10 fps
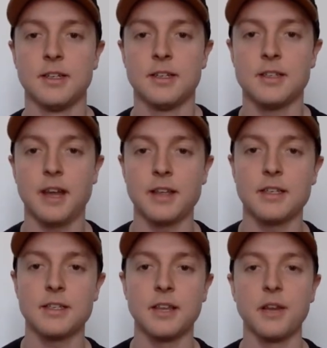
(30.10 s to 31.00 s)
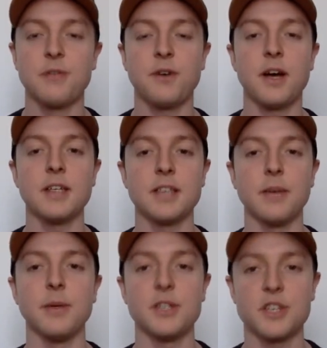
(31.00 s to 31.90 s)
starting to solidify,
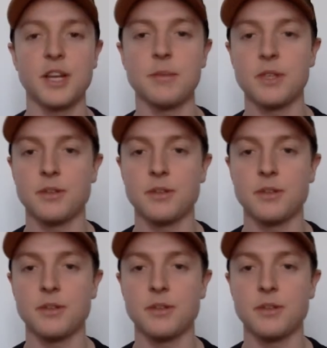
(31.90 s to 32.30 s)
see which teams are